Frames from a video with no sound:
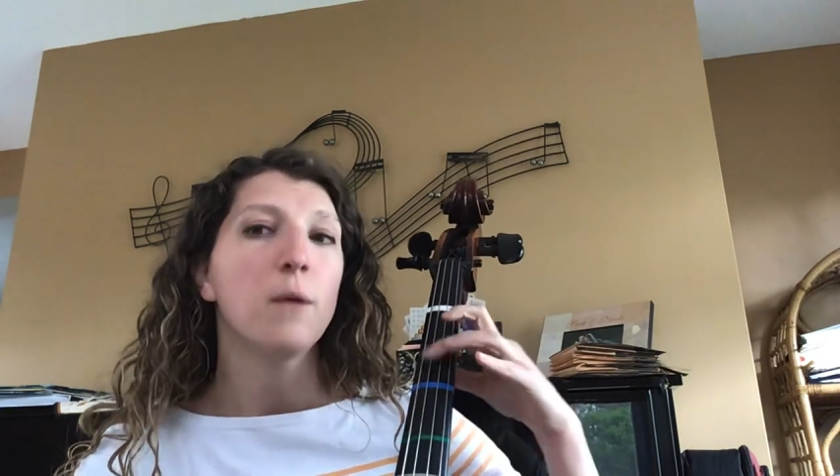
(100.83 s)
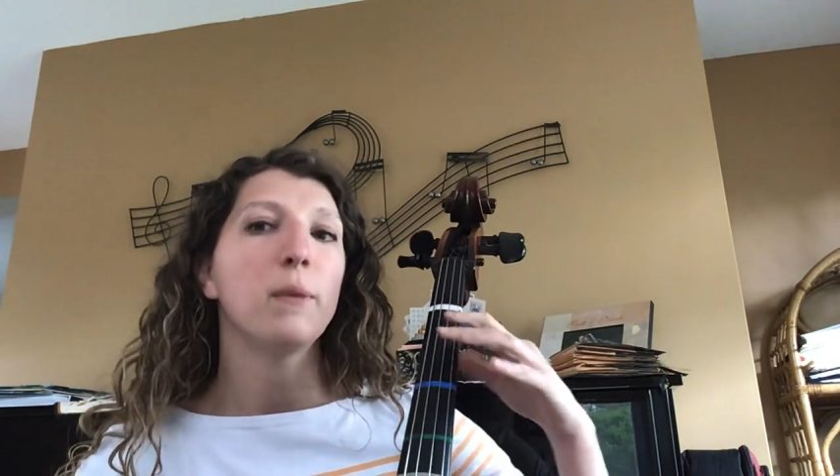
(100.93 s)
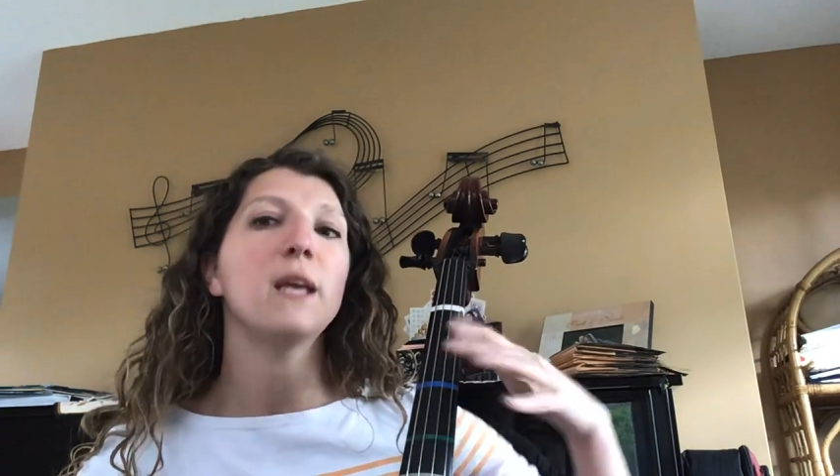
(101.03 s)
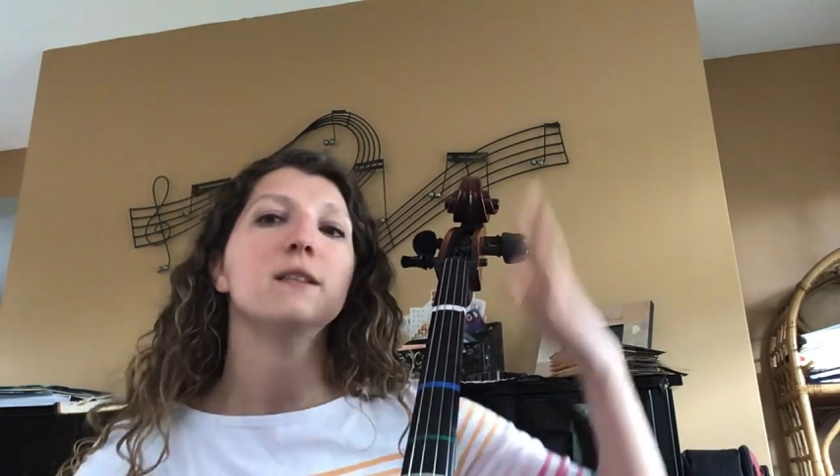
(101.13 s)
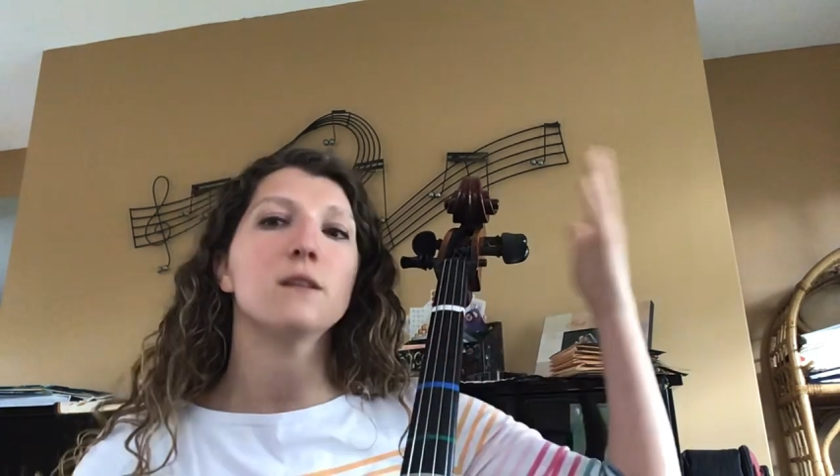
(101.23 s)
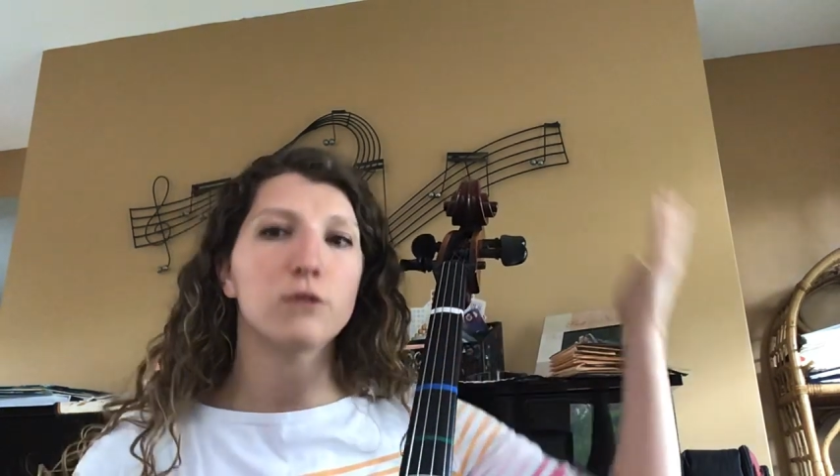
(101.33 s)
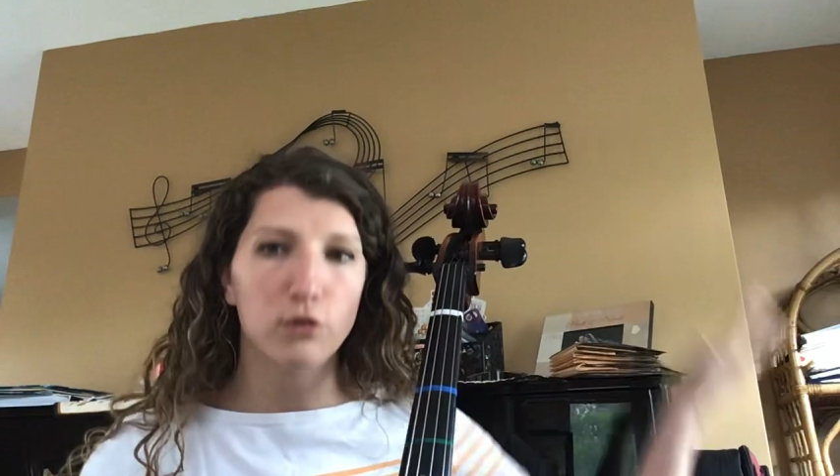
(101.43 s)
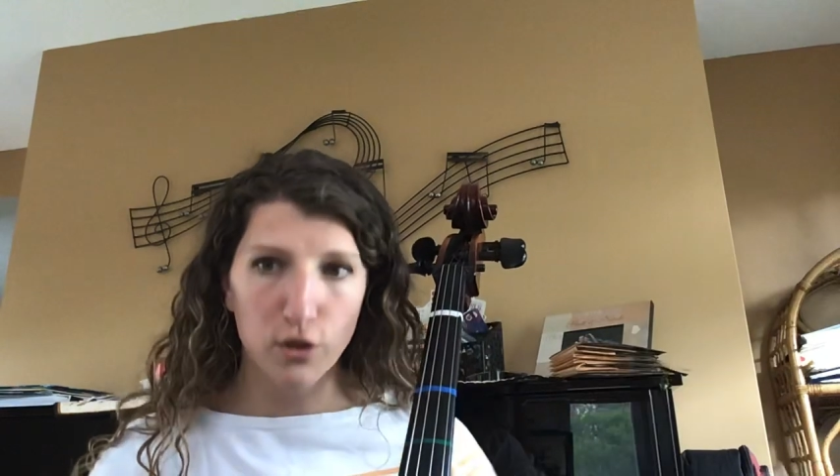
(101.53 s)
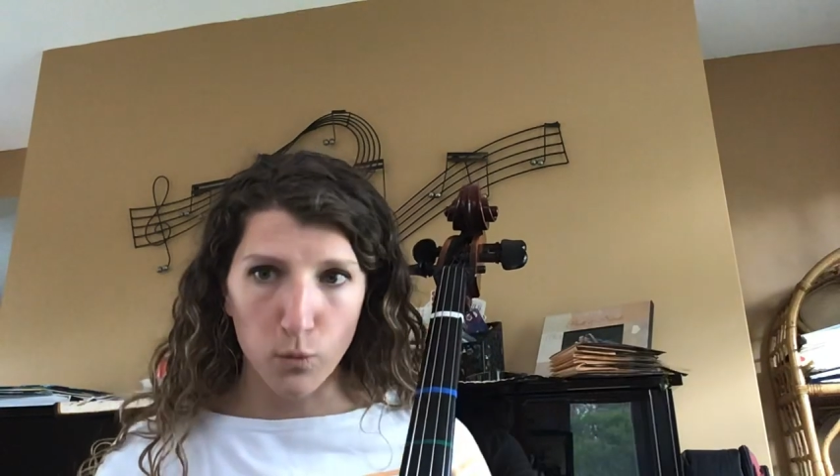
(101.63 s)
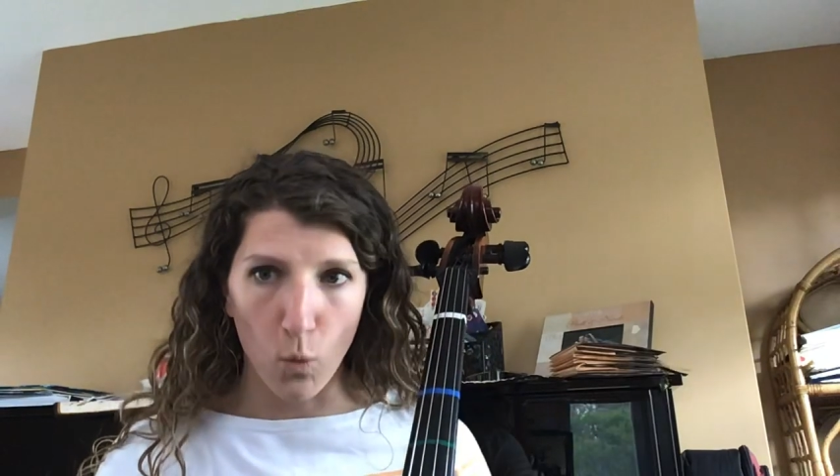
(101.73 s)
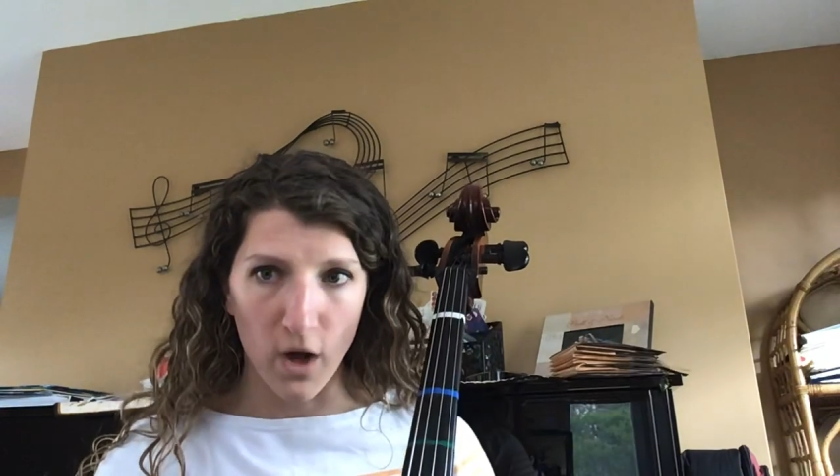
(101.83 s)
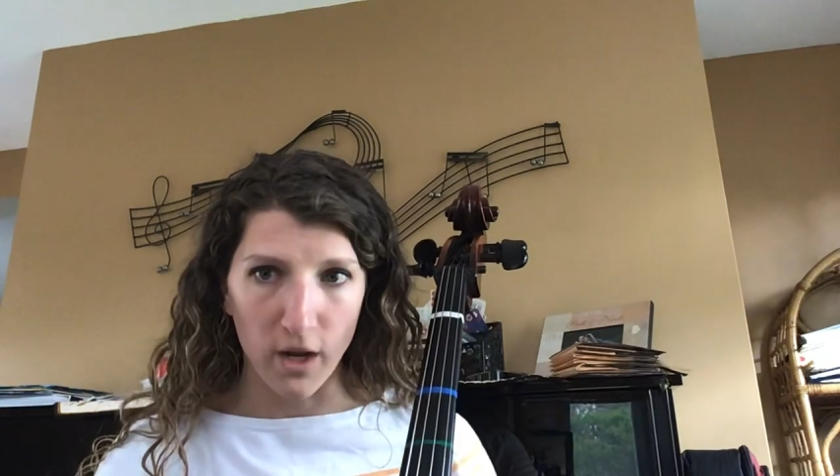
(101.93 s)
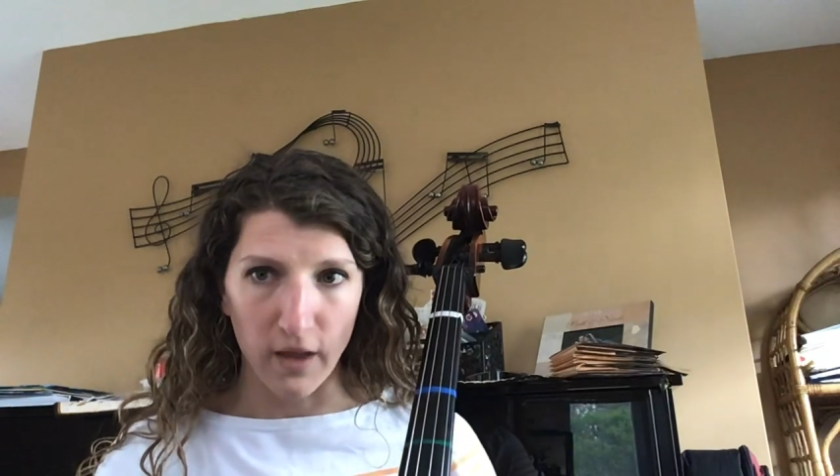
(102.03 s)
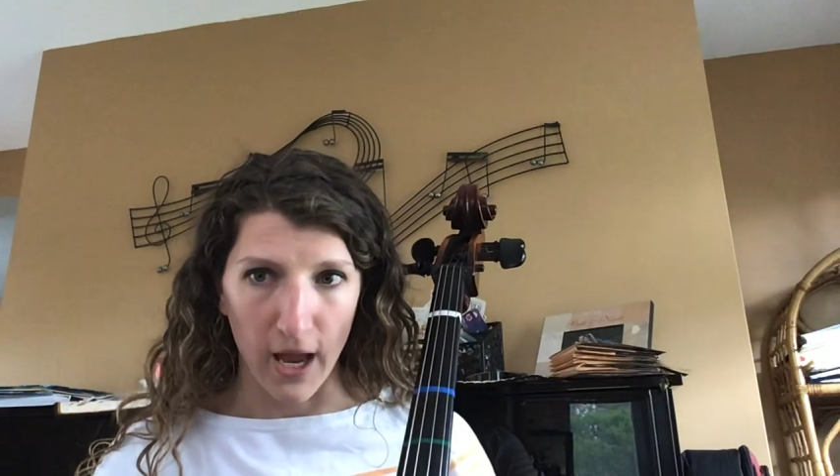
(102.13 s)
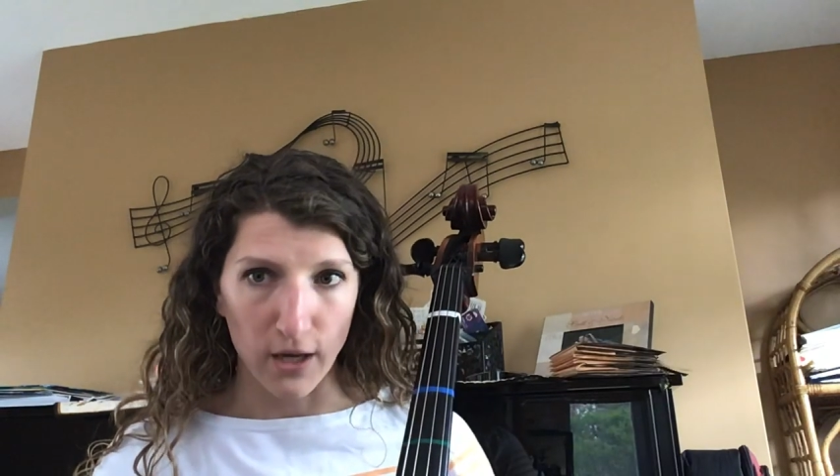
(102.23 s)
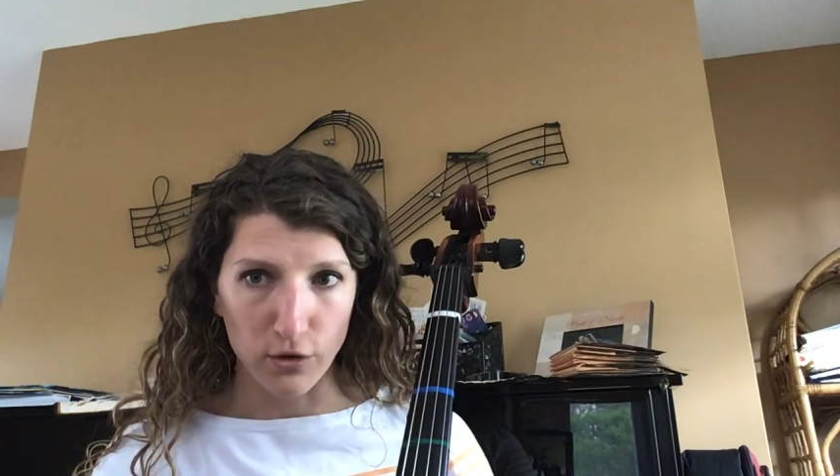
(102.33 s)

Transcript: Basses, you're just 1 on the A